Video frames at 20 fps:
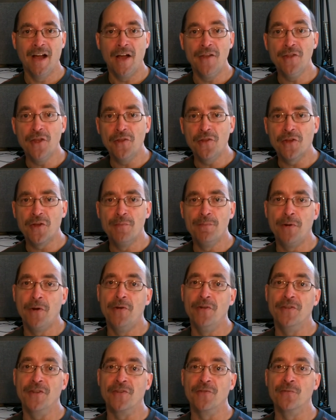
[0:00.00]
Another
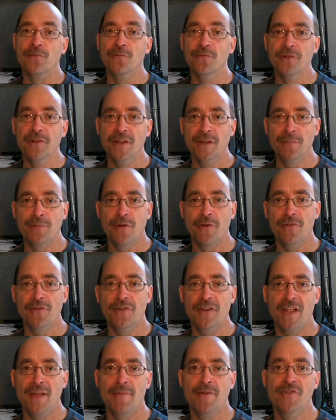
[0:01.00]
component that's really prone
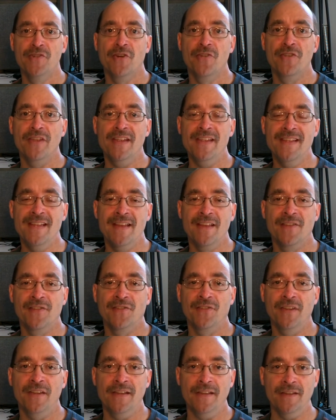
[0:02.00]
to damage are the
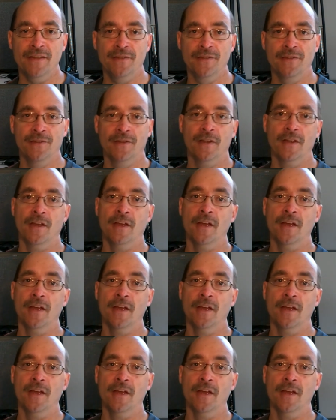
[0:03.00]
ESCs.